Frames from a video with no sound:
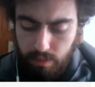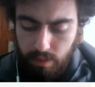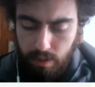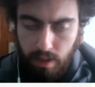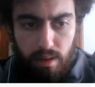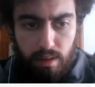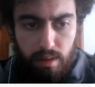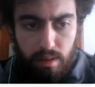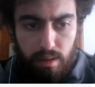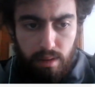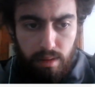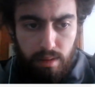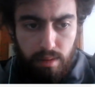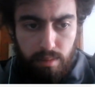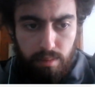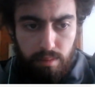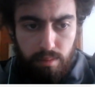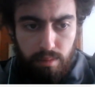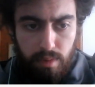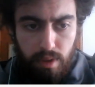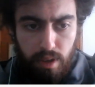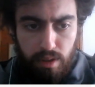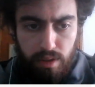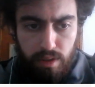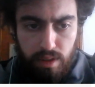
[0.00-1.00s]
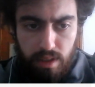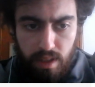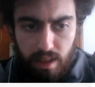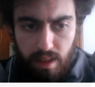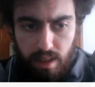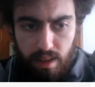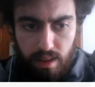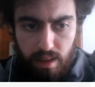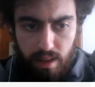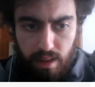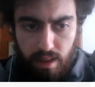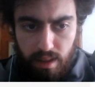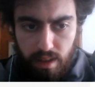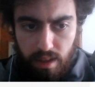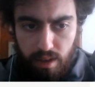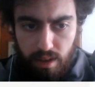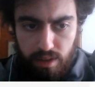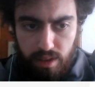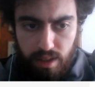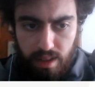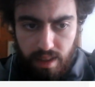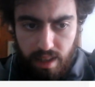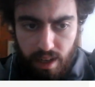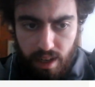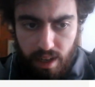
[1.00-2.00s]
there's
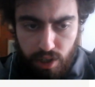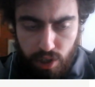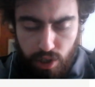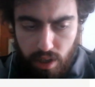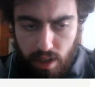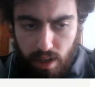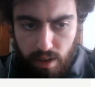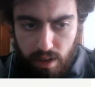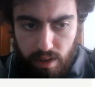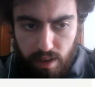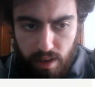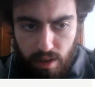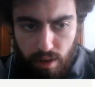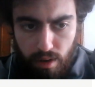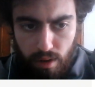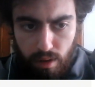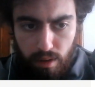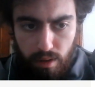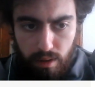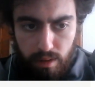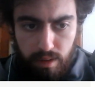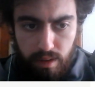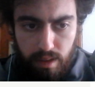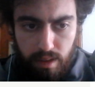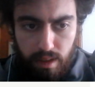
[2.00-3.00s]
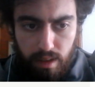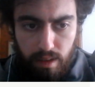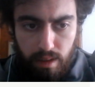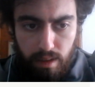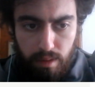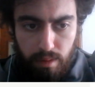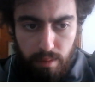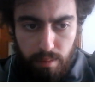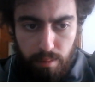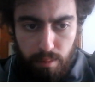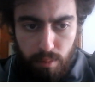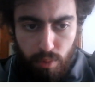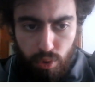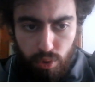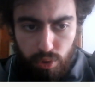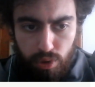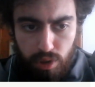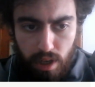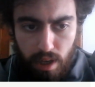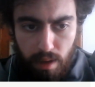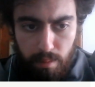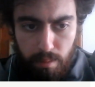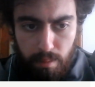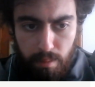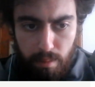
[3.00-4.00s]
a dictionary called
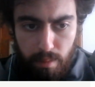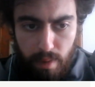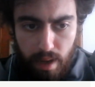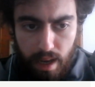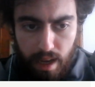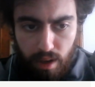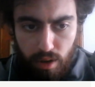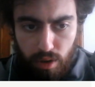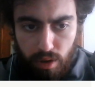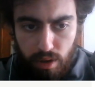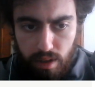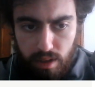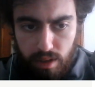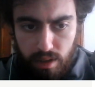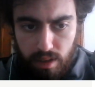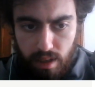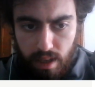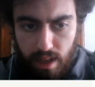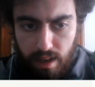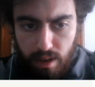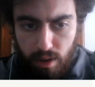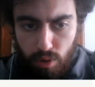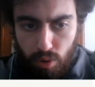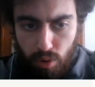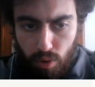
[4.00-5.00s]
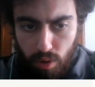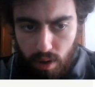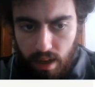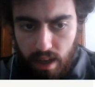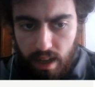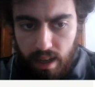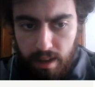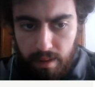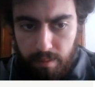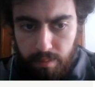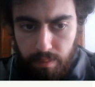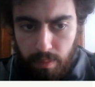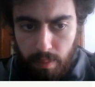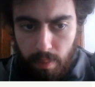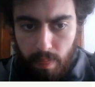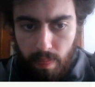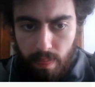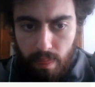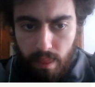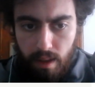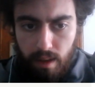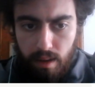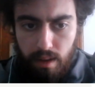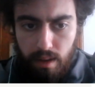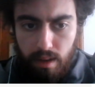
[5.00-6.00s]
Mujam Maqais al-Lugha,
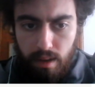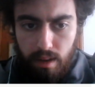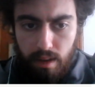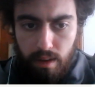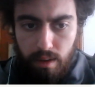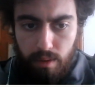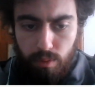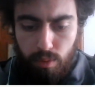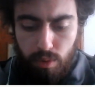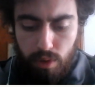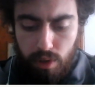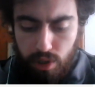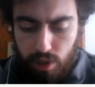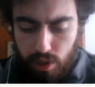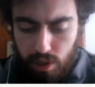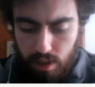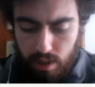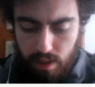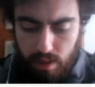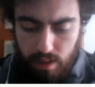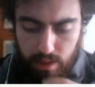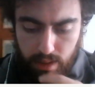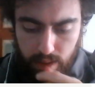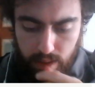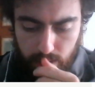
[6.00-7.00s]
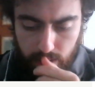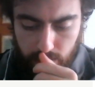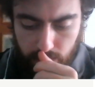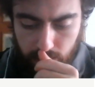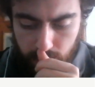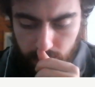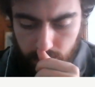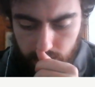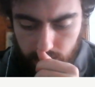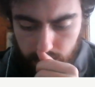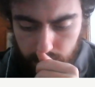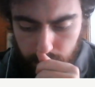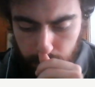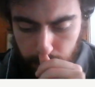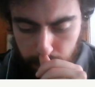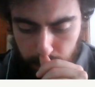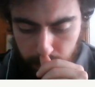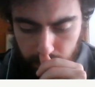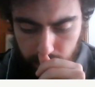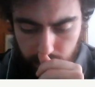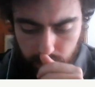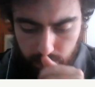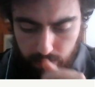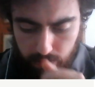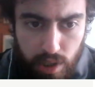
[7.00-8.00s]

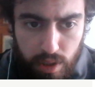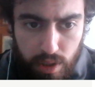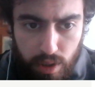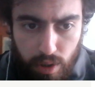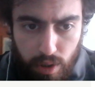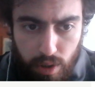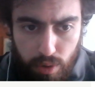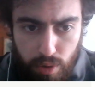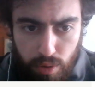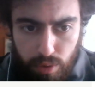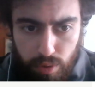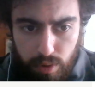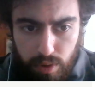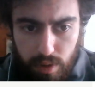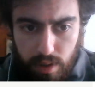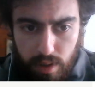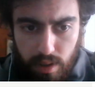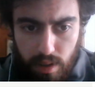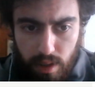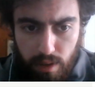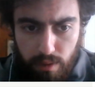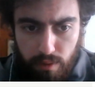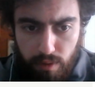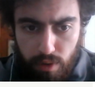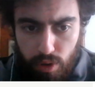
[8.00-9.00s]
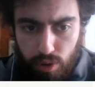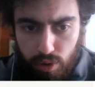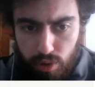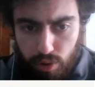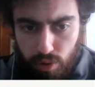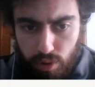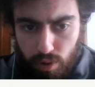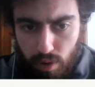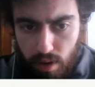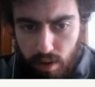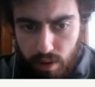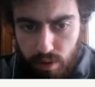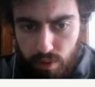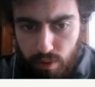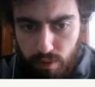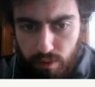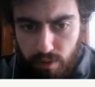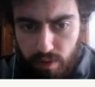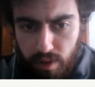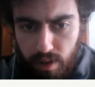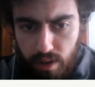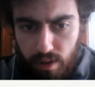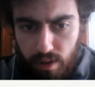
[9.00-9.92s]
which is used if you're trying to